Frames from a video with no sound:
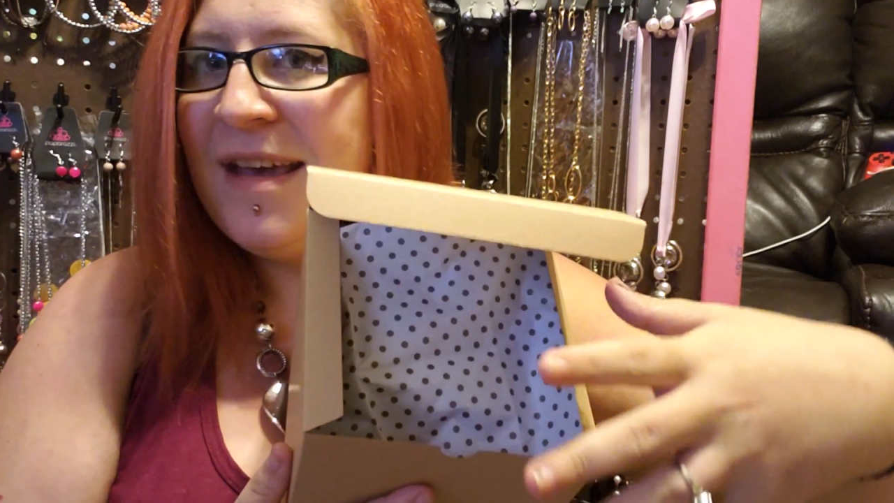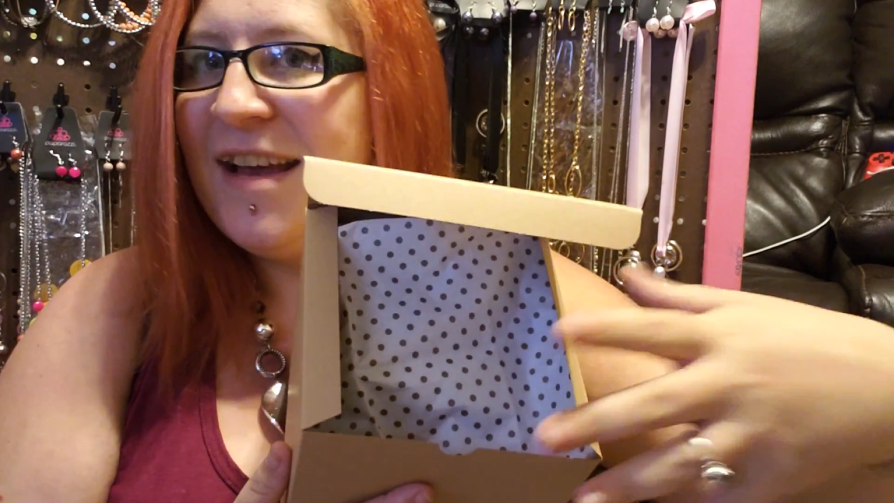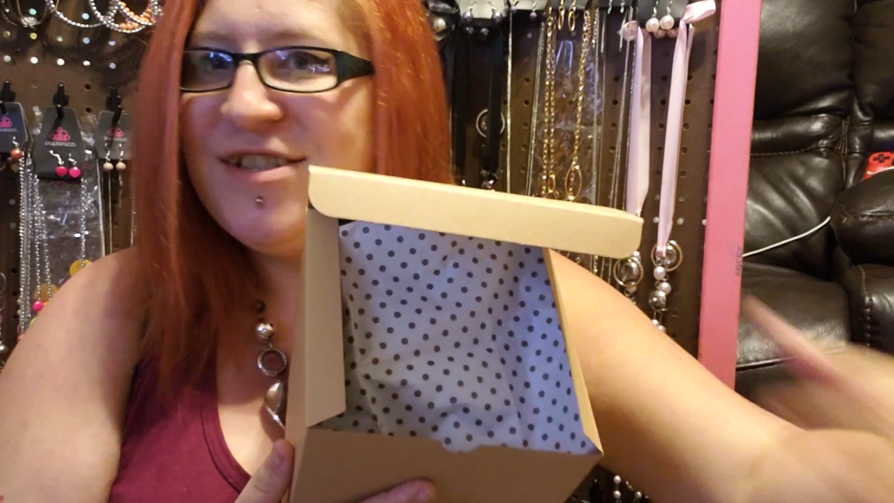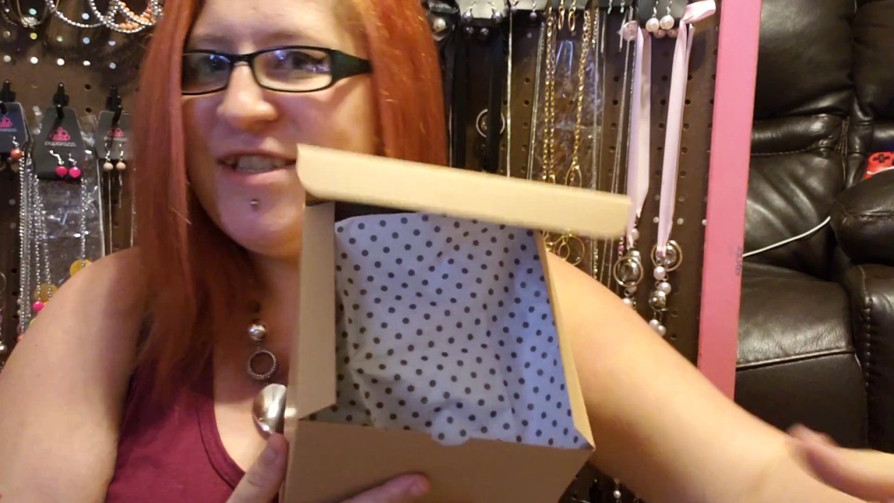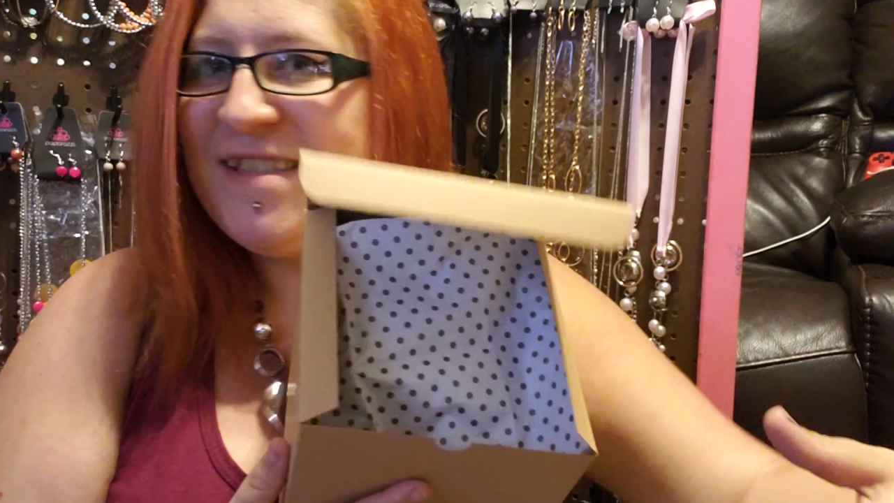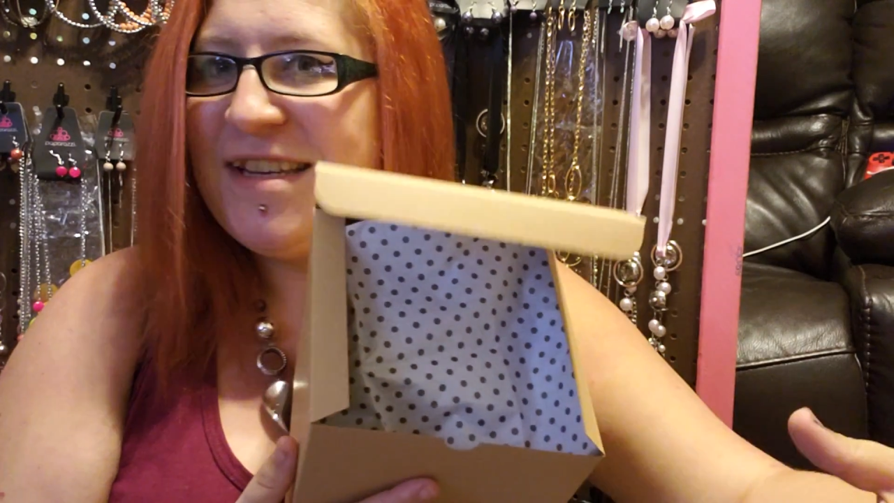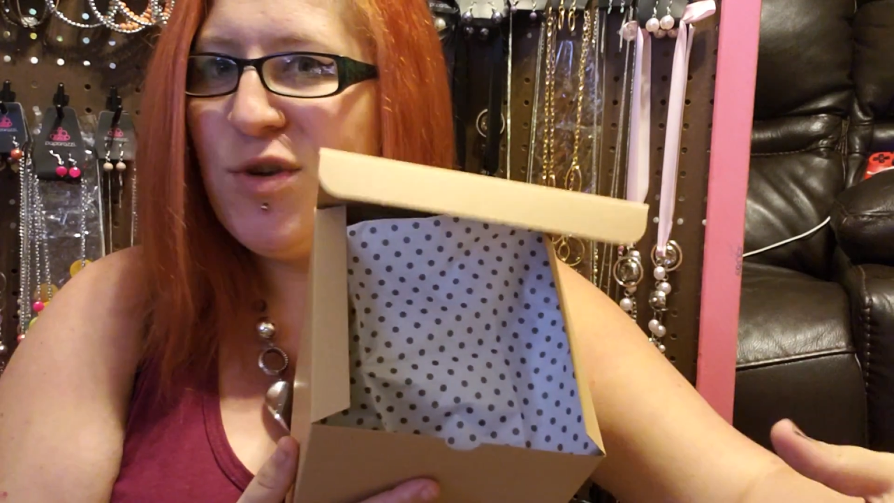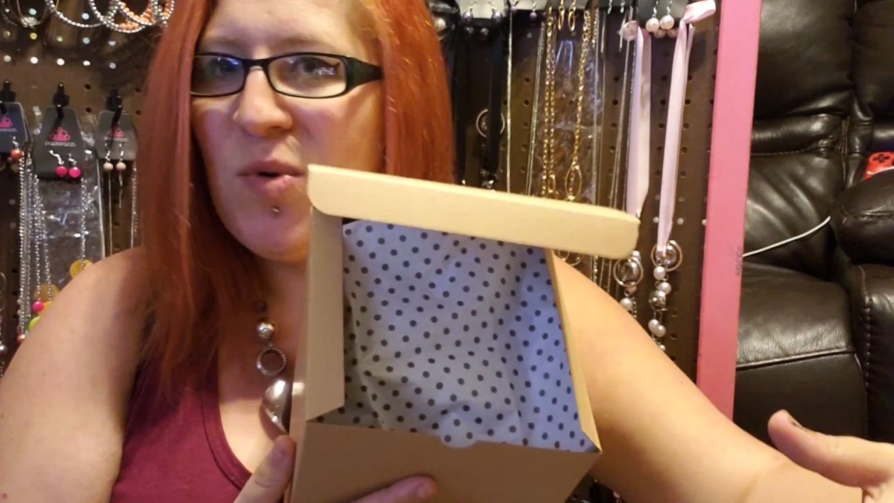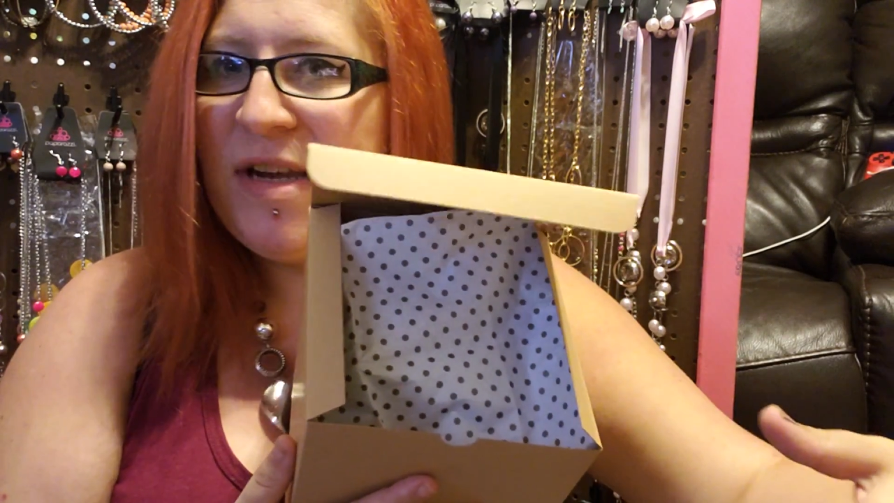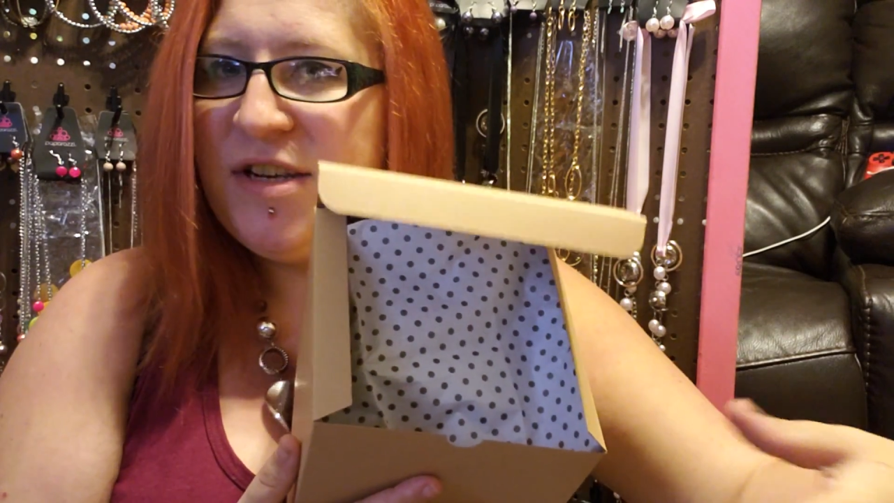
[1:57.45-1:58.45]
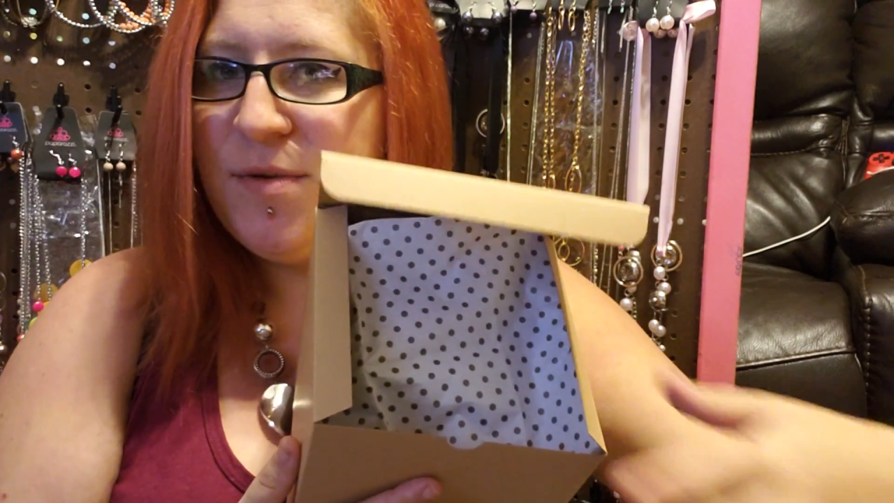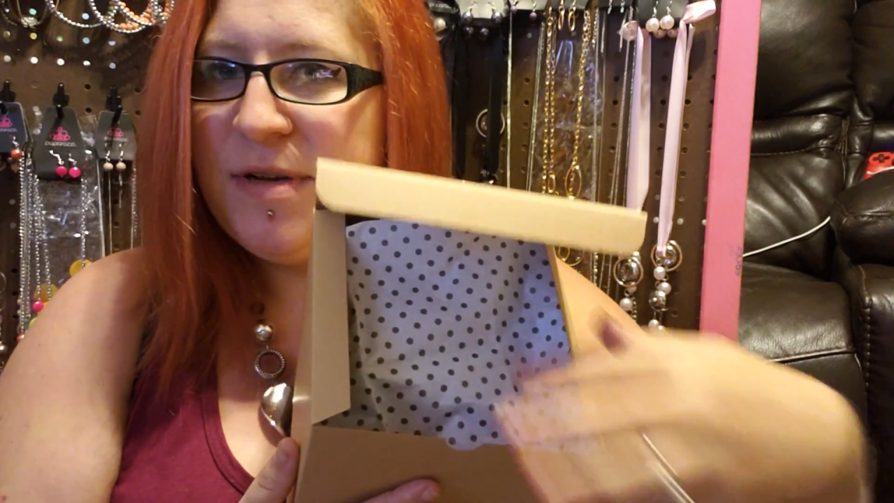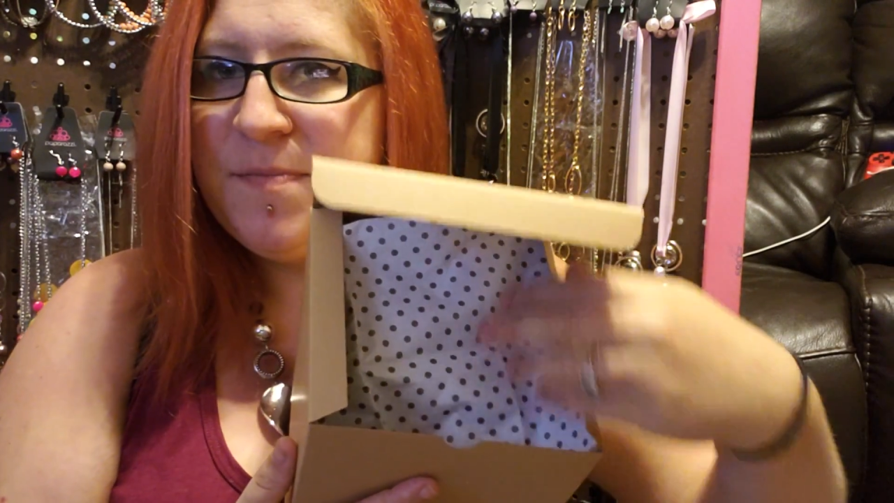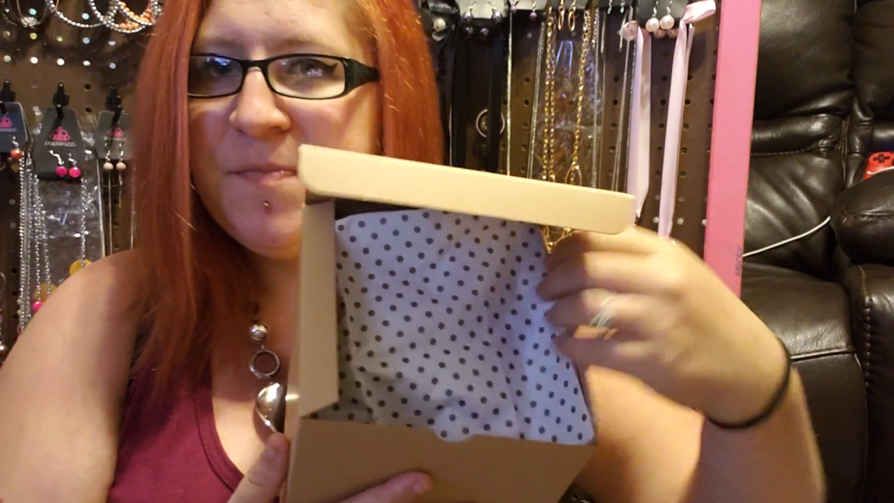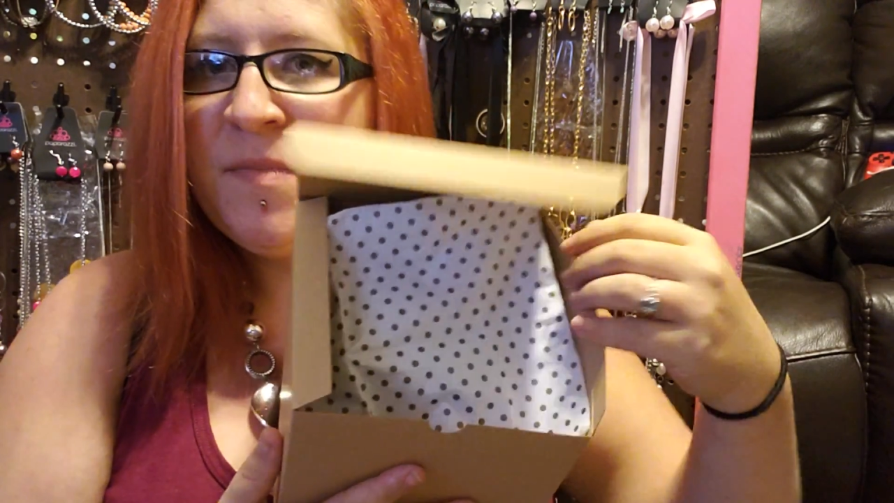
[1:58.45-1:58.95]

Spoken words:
It just didn't quite do it.